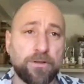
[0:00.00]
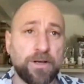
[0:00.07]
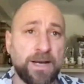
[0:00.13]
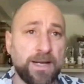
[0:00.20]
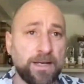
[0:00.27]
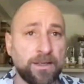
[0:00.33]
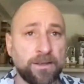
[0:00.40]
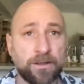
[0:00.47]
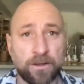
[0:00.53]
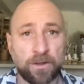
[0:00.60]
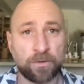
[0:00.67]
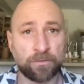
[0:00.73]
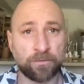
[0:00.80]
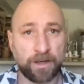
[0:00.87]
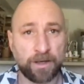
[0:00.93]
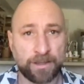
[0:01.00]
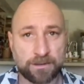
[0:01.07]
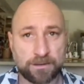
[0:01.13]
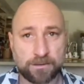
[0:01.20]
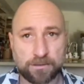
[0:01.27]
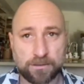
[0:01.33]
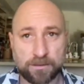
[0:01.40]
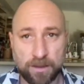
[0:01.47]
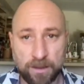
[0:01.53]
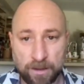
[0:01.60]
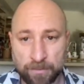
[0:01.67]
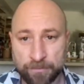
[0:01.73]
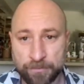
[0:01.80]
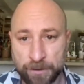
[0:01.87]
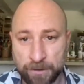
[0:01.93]
both great in their own
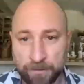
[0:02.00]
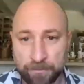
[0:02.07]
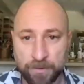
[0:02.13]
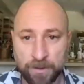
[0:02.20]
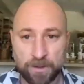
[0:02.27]
rights.